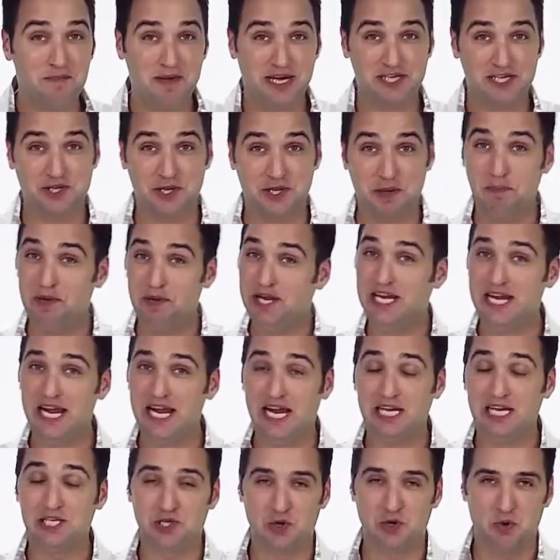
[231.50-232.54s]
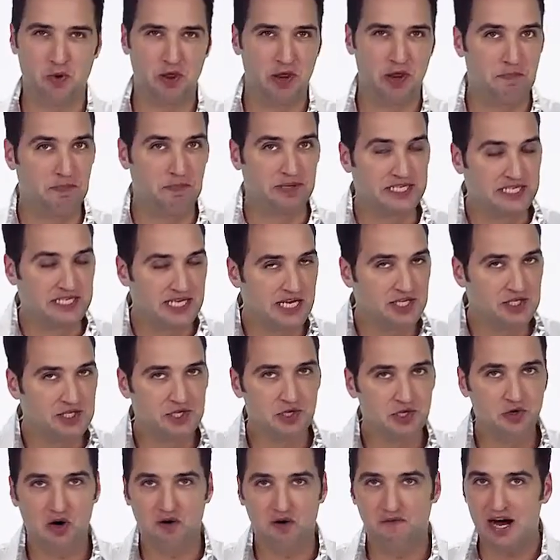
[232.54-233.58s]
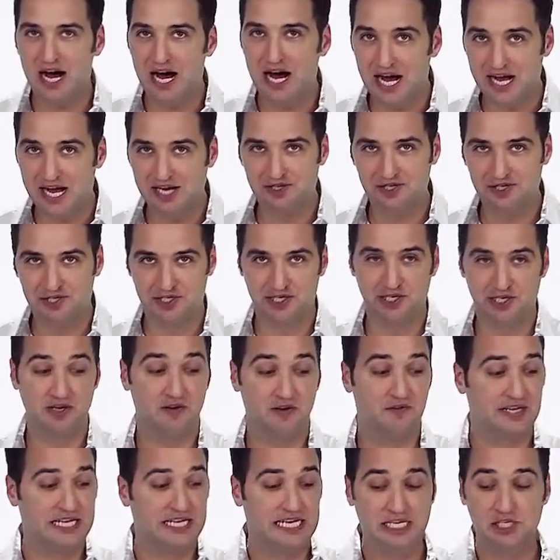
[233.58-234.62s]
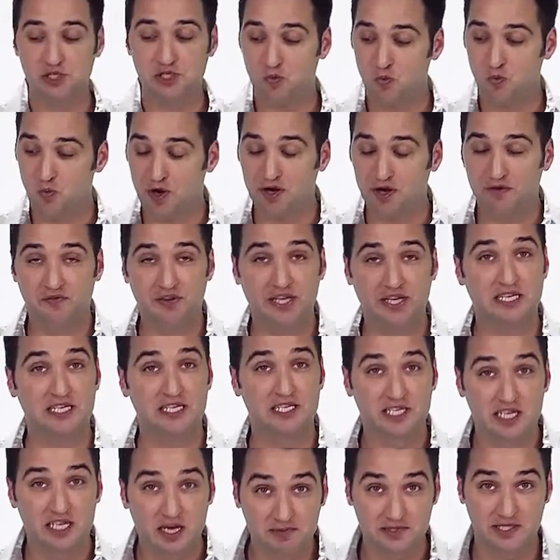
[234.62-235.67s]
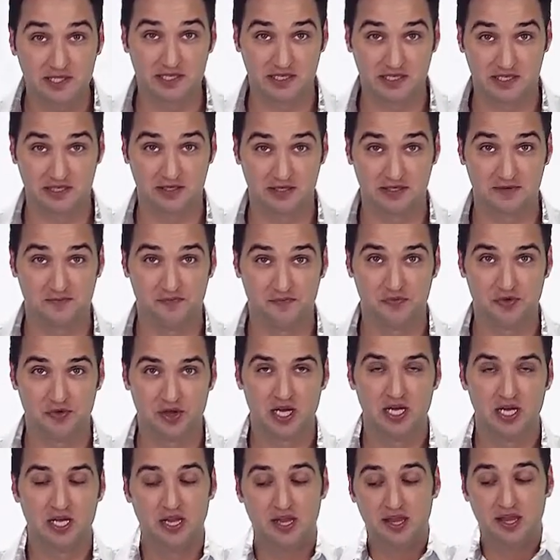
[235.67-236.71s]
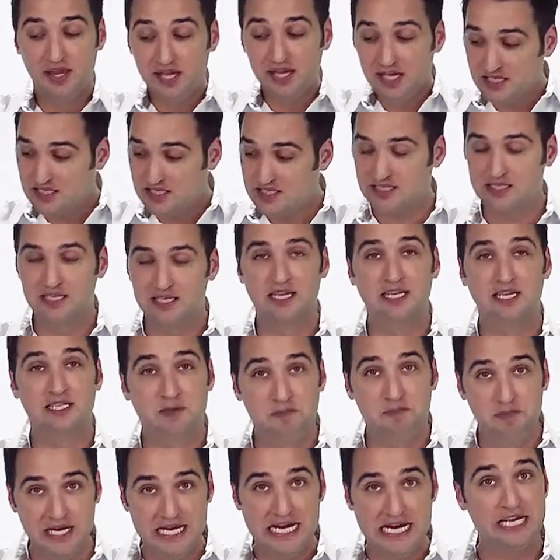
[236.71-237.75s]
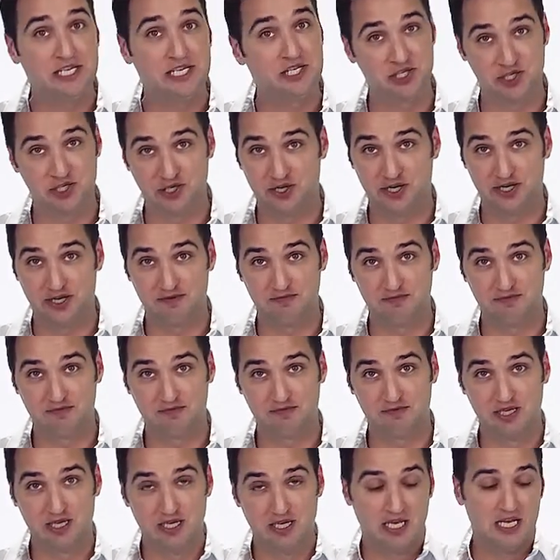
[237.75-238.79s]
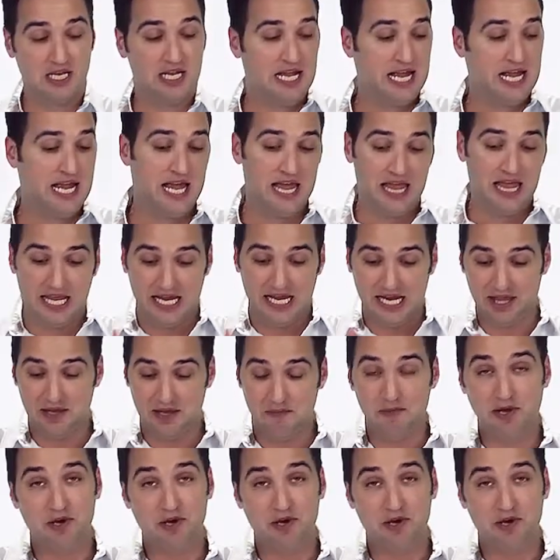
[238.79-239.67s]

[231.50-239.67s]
measure the pH or the potential of hydrogen of each one of these substances. This is a pH chart. In the